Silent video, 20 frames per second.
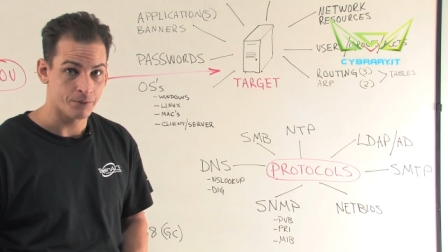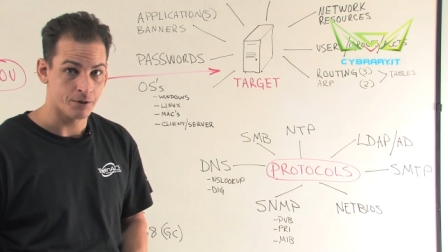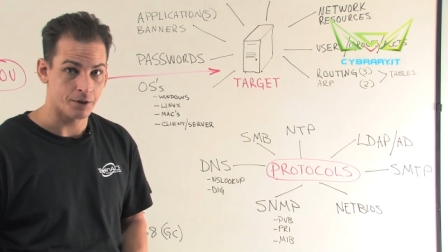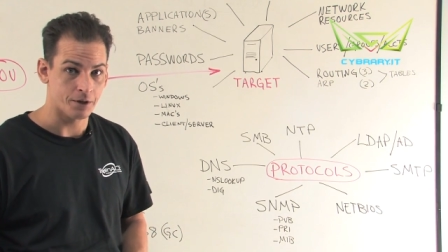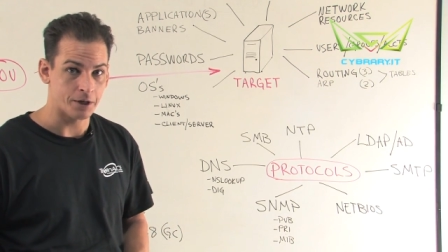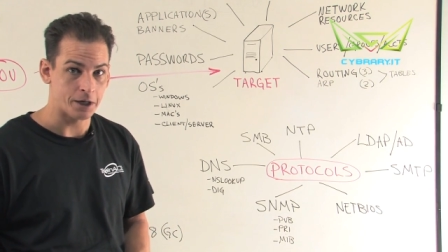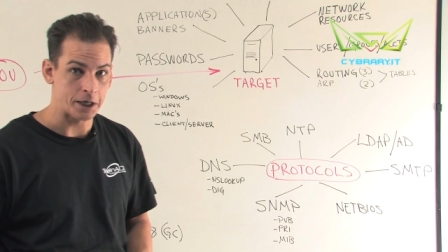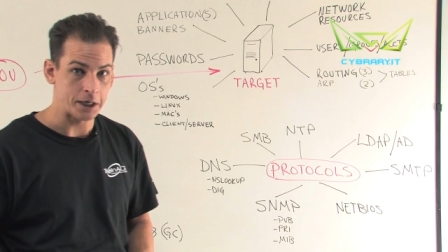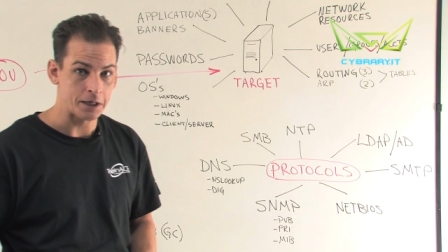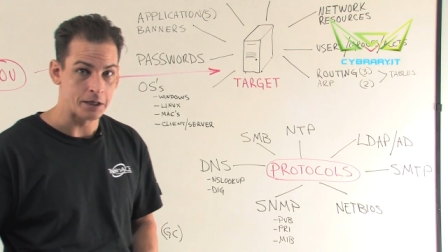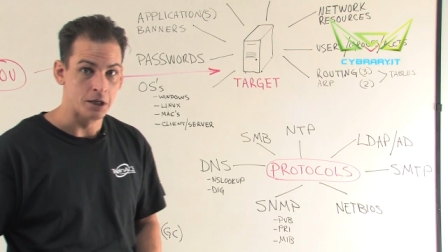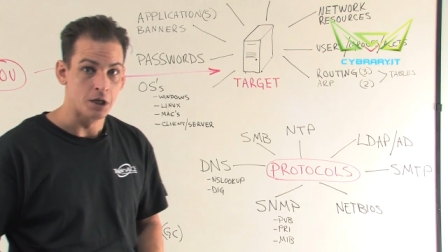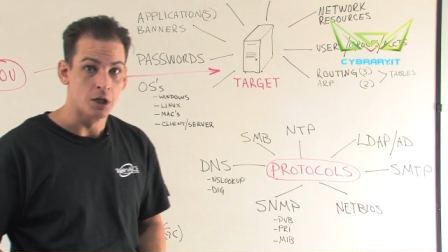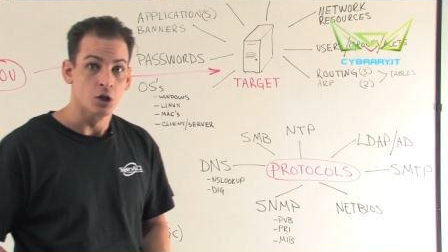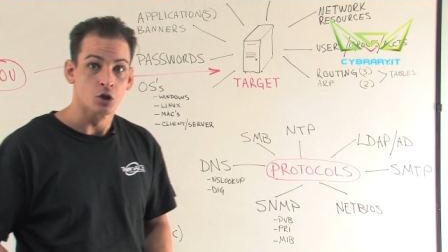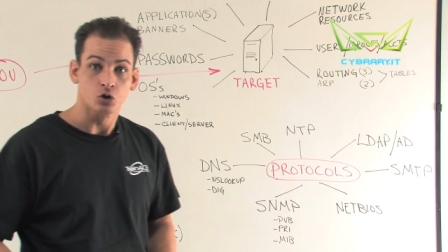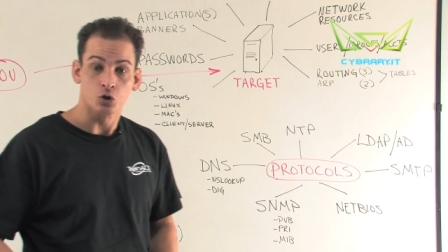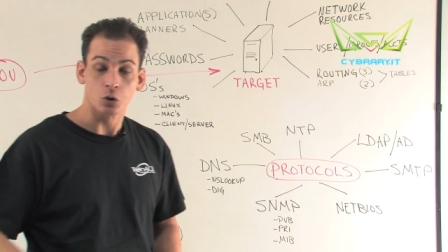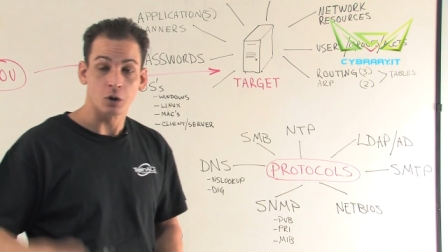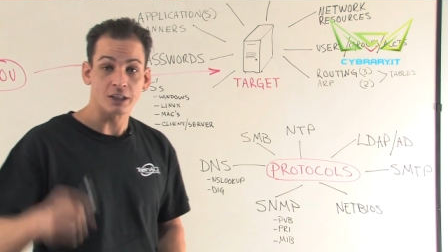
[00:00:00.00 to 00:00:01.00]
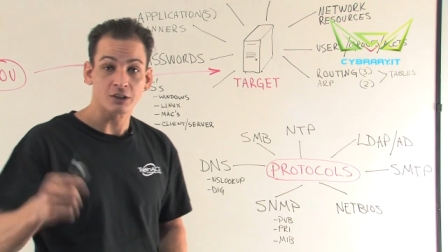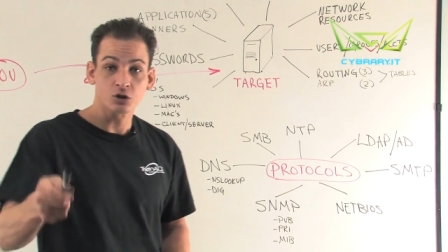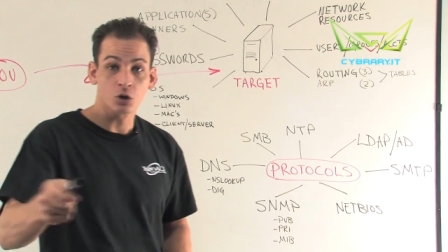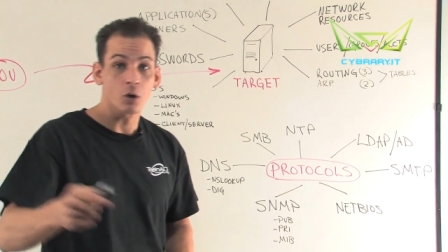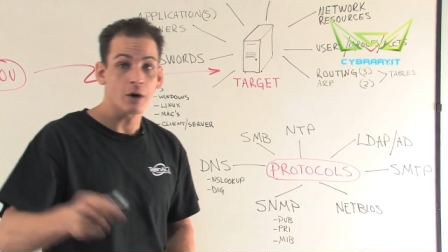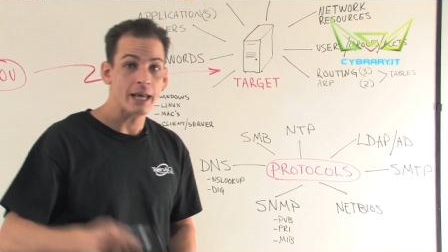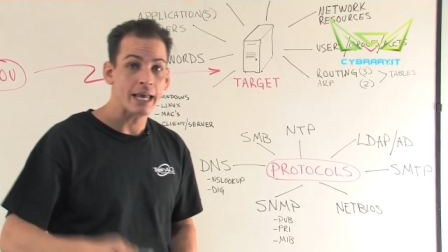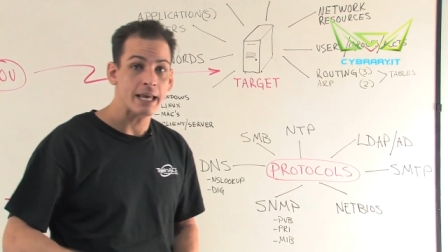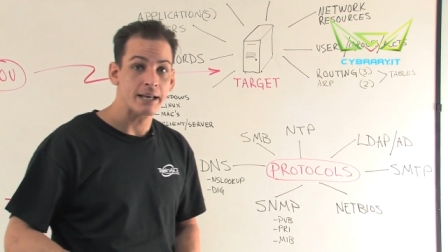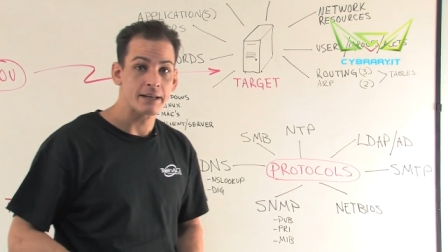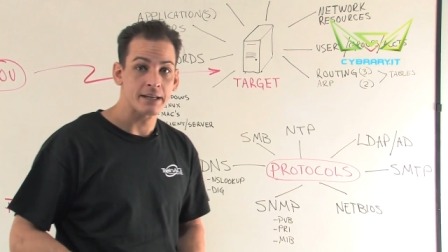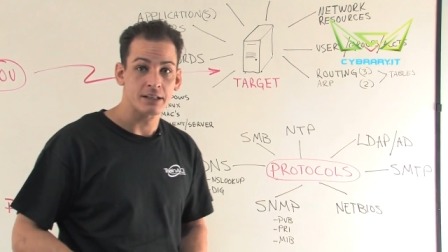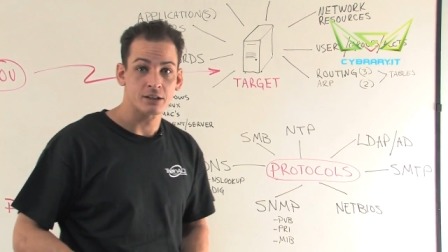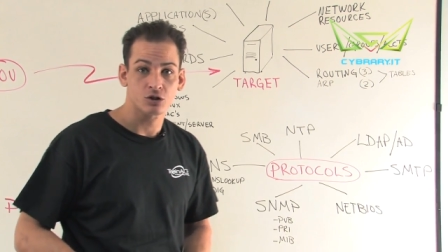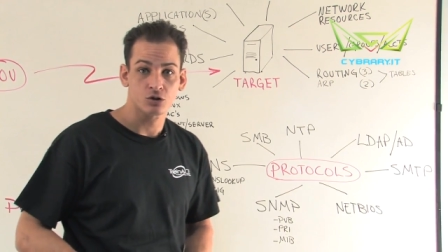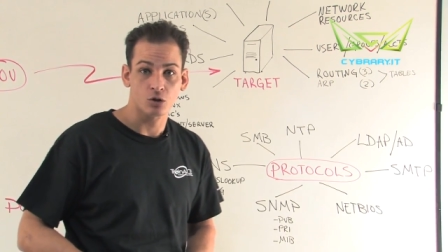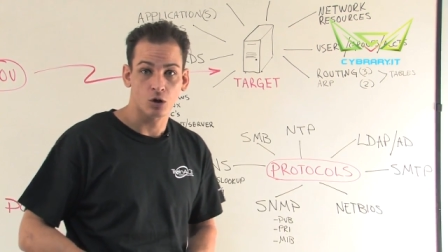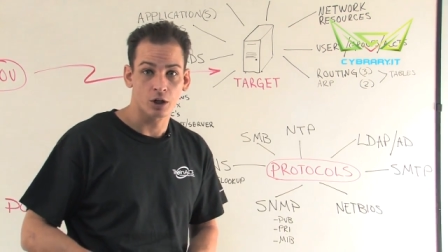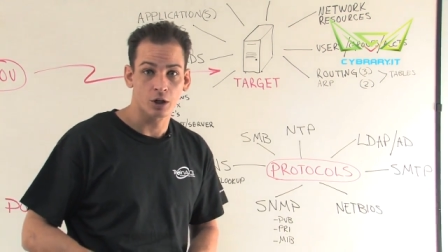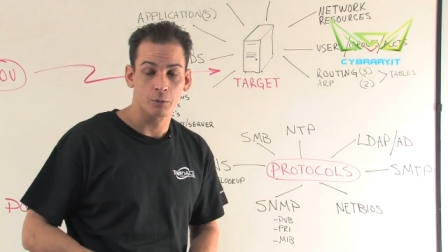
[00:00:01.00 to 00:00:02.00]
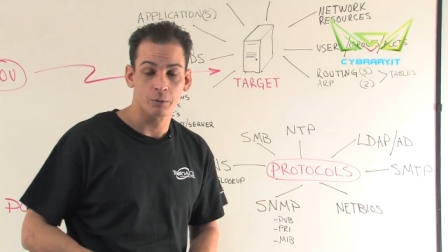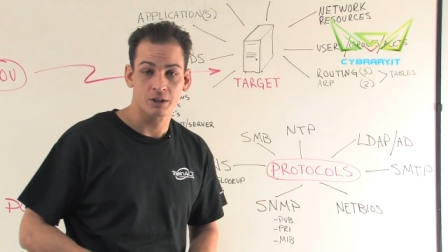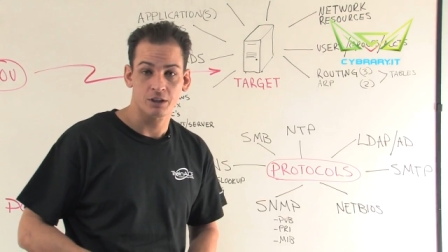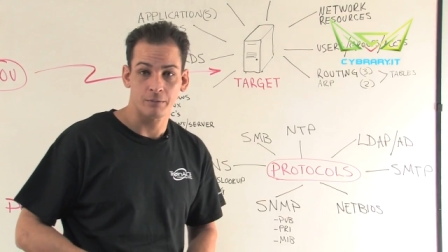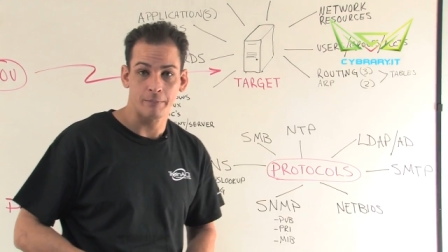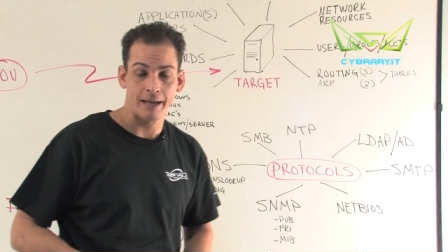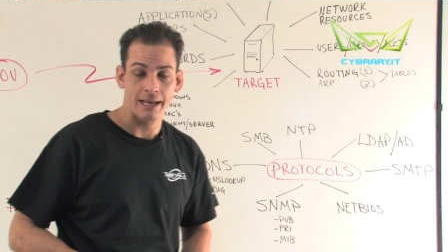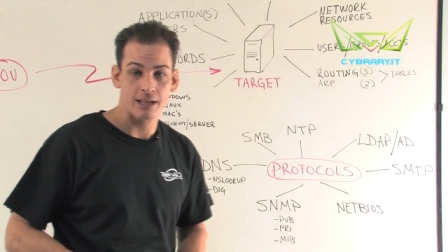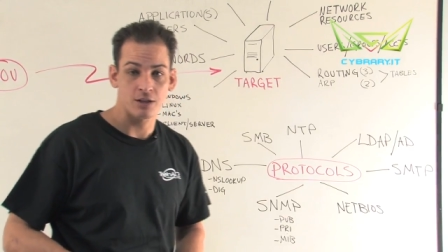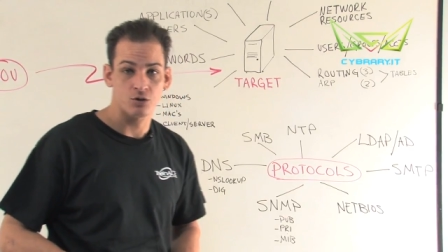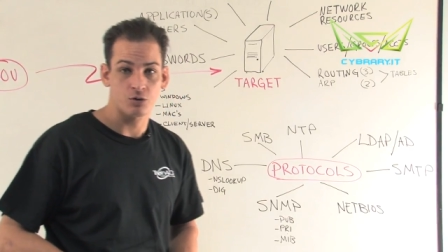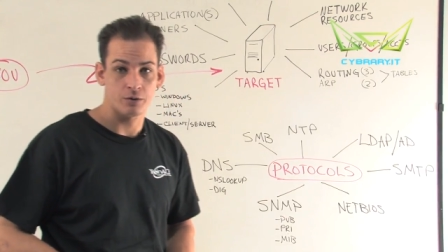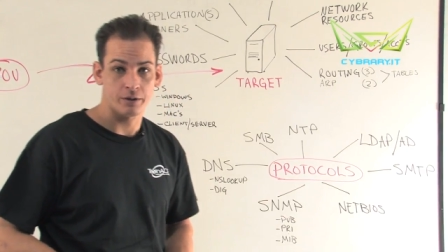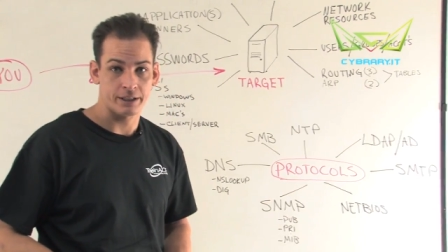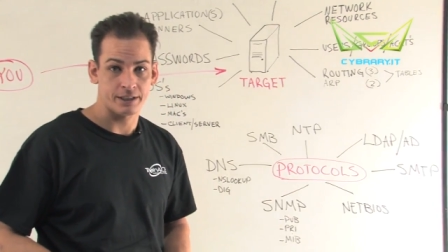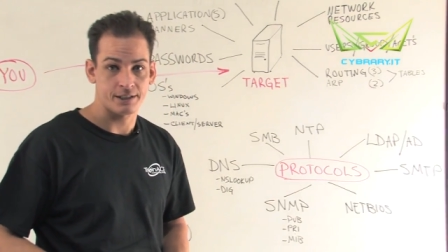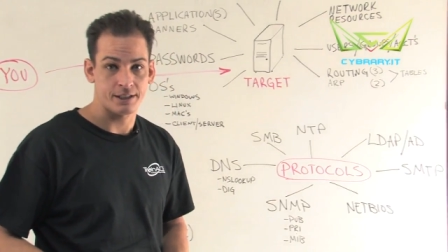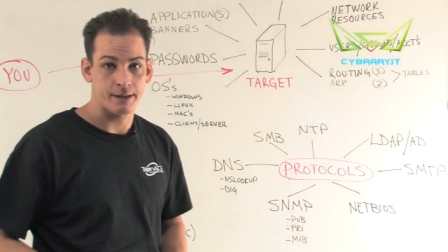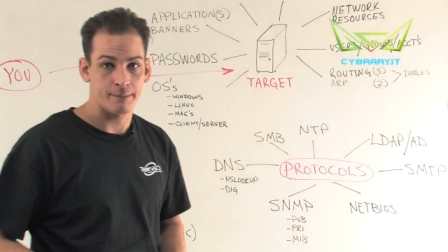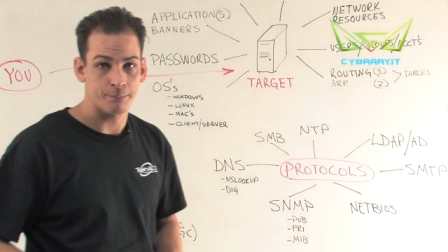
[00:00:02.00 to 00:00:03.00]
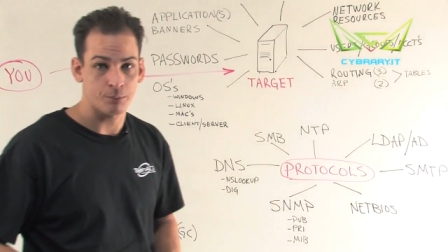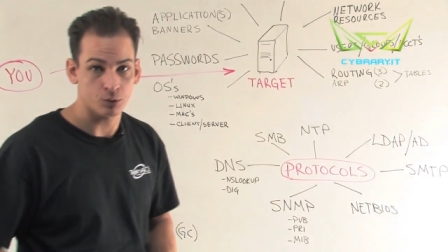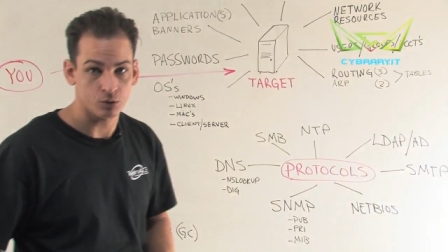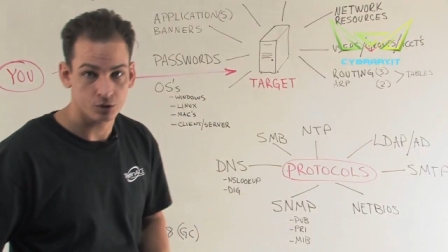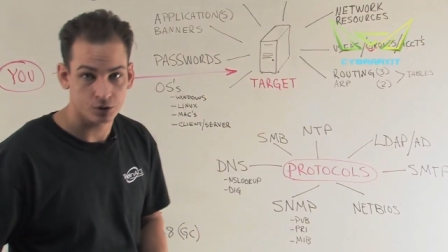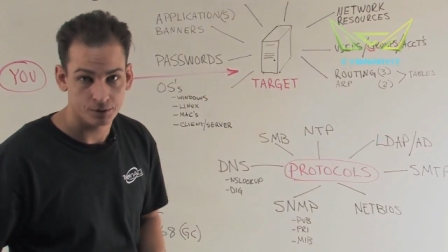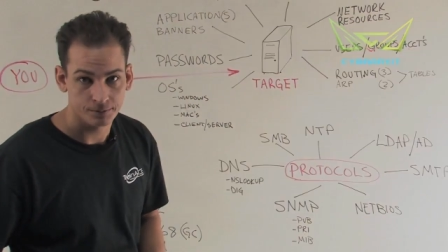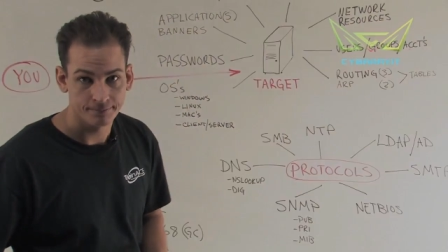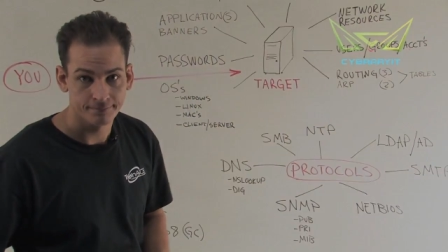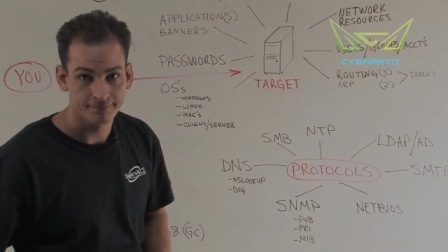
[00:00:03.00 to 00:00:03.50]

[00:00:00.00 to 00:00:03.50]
All right, so let's go ahead and get started with some hands-on examples.